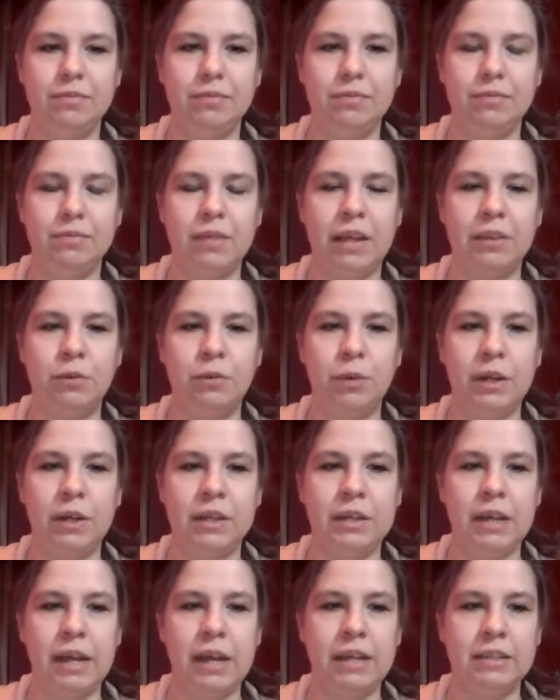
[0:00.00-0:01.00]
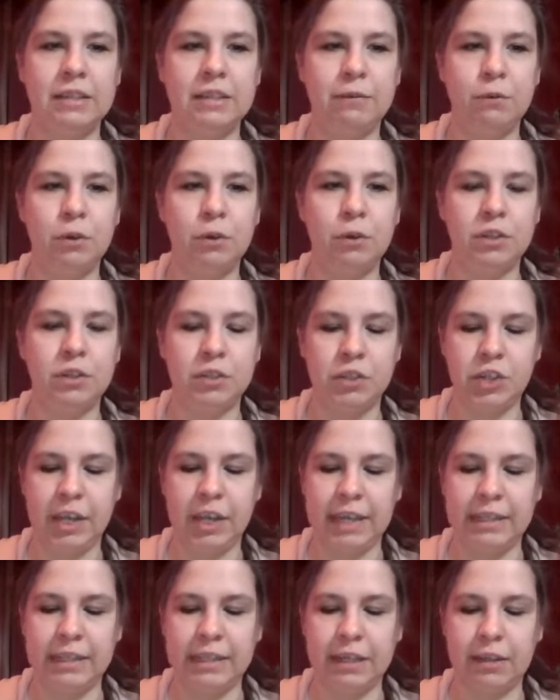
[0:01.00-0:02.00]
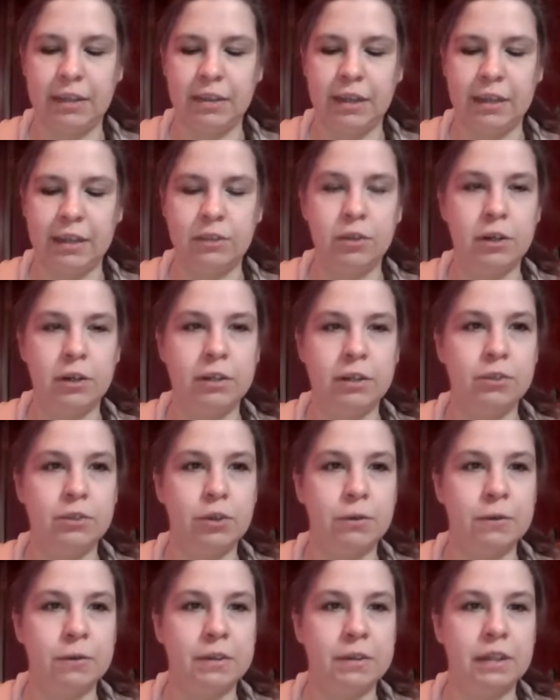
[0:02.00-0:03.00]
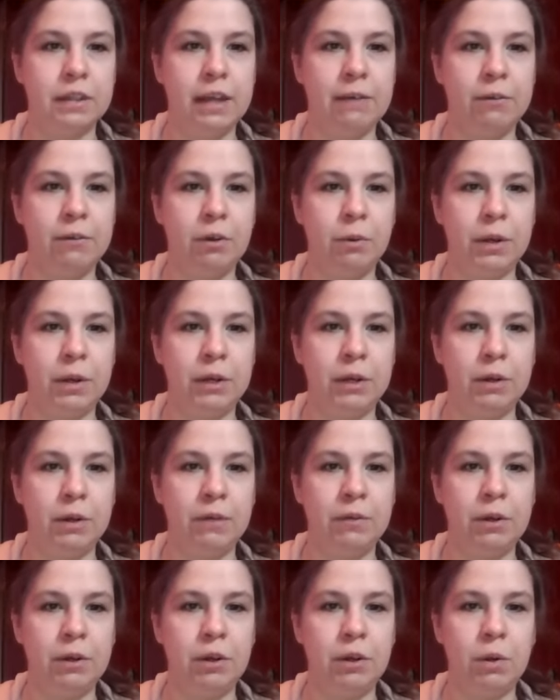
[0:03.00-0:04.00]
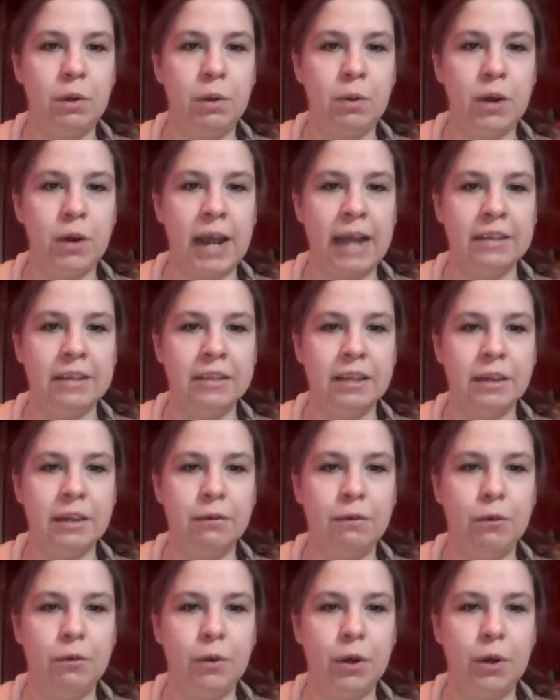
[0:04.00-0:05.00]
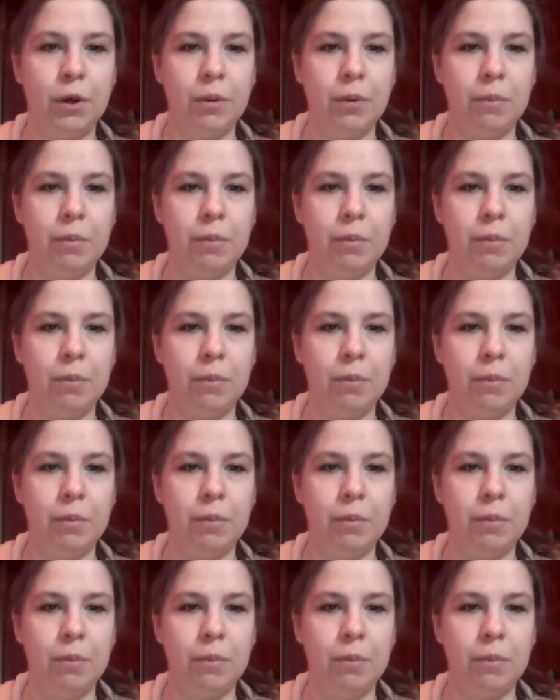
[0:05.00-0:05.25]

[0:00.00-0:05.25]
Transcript: And that's what it does. If we're just chasing things on a surface level, we don't even know what we're asking for.